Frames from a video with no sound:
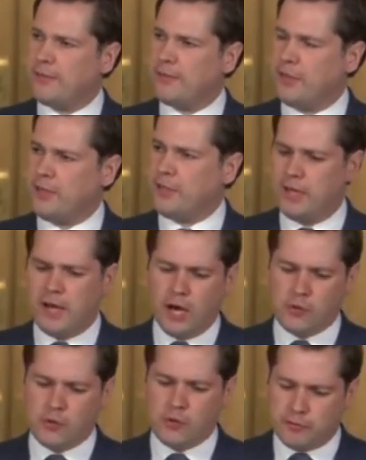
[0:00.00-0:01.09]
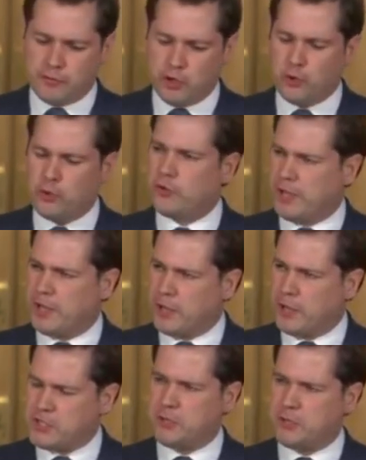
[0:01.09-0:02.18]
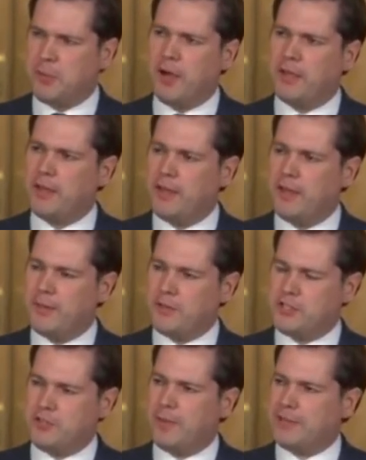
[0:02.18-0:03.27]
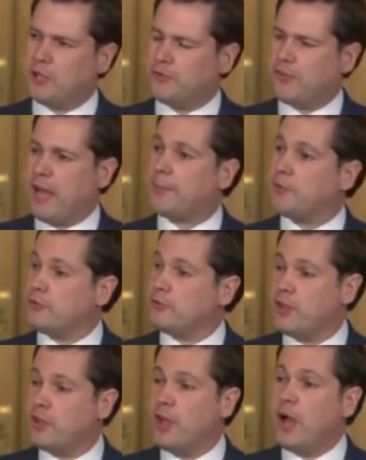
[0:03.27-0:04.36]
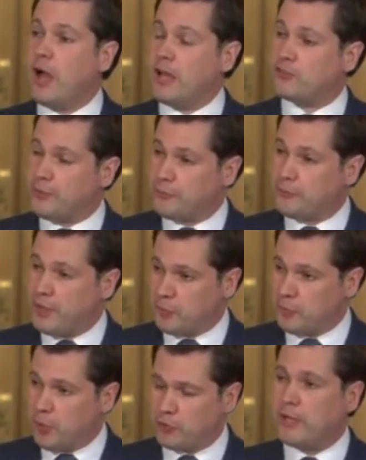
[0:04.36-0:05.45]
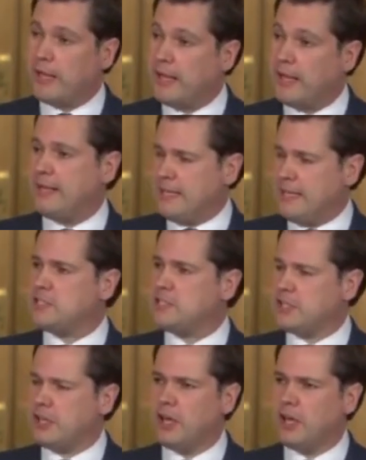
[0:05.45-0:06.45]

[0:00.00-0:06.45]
the review that's been commissioned by the Chief Medical Officer happens as swiftly as possible. Clearly, it needs to